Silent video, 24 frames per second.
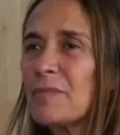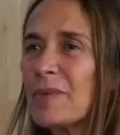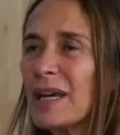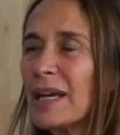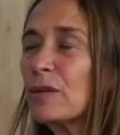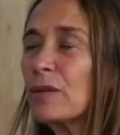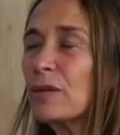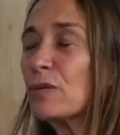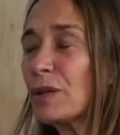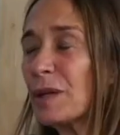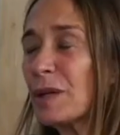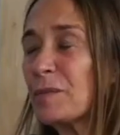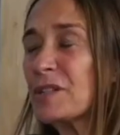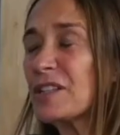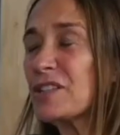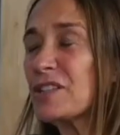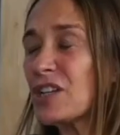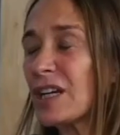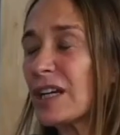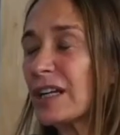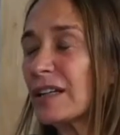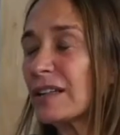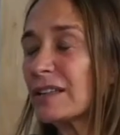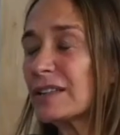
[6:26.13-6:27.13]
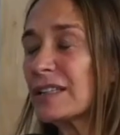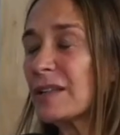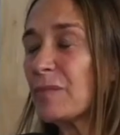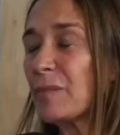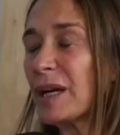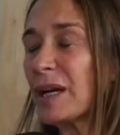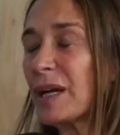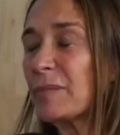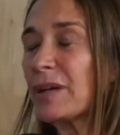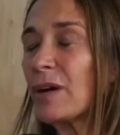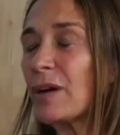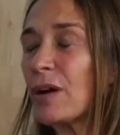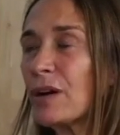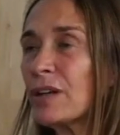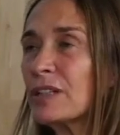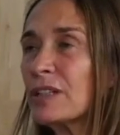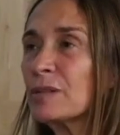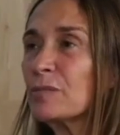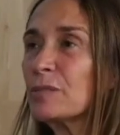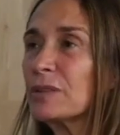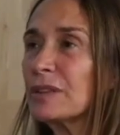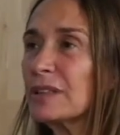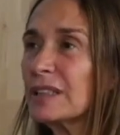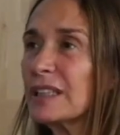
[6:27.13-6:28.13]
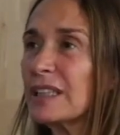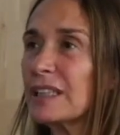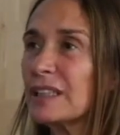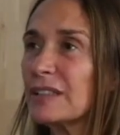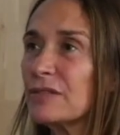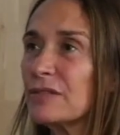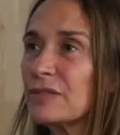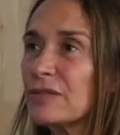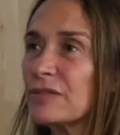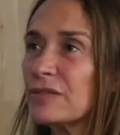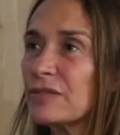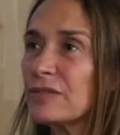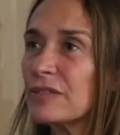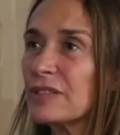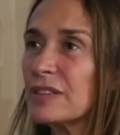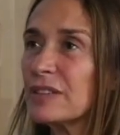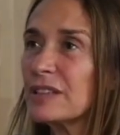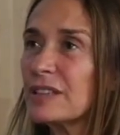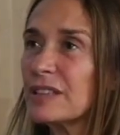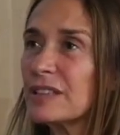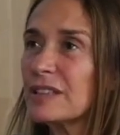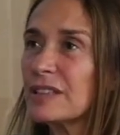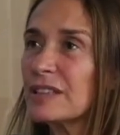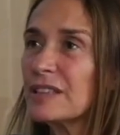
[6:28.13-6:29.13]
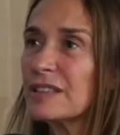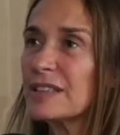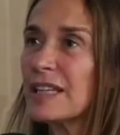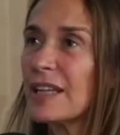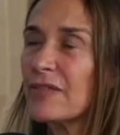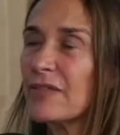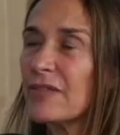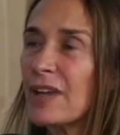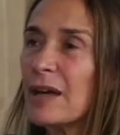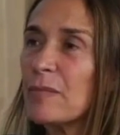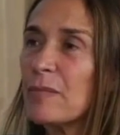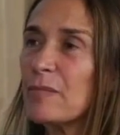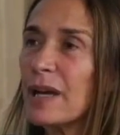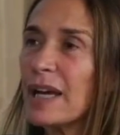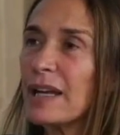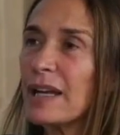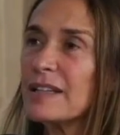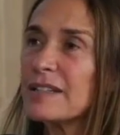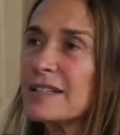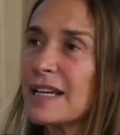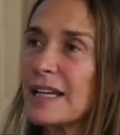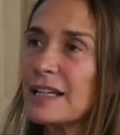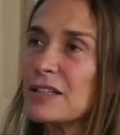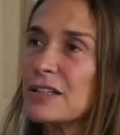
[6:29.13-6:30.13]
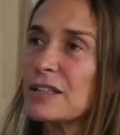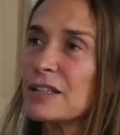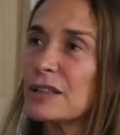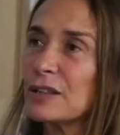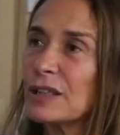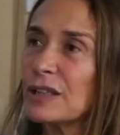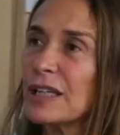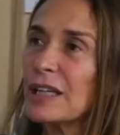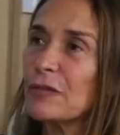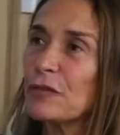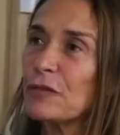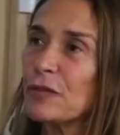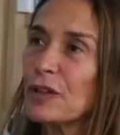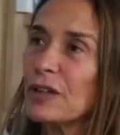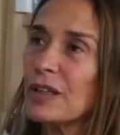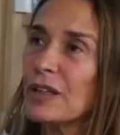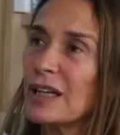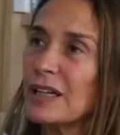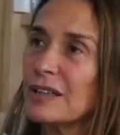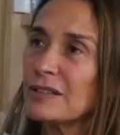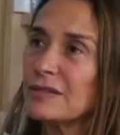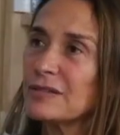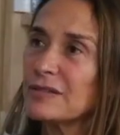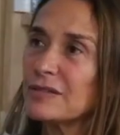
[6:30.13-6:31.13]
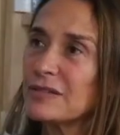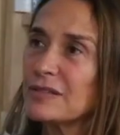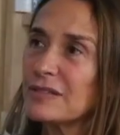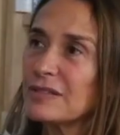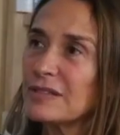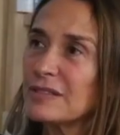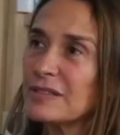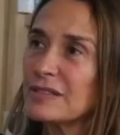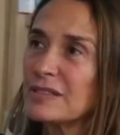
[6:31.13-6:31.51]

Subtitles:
A man who rapes a child, it might be hard to believe that that man is actually looking for love.